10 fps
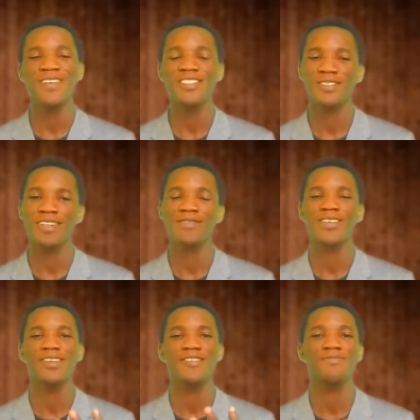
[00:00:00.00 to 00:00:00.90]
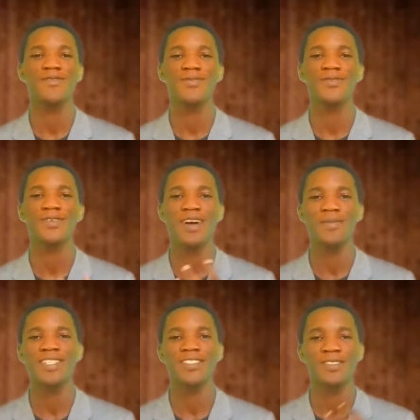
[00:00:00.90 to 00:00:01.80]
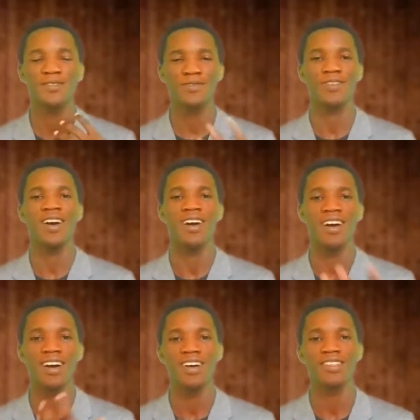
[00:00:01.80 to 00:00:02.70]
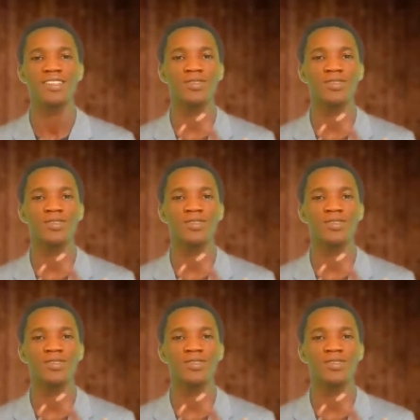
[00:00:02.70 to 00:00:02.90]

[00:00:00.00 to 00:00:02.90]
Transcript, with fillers: once you have a lot of people coming uh,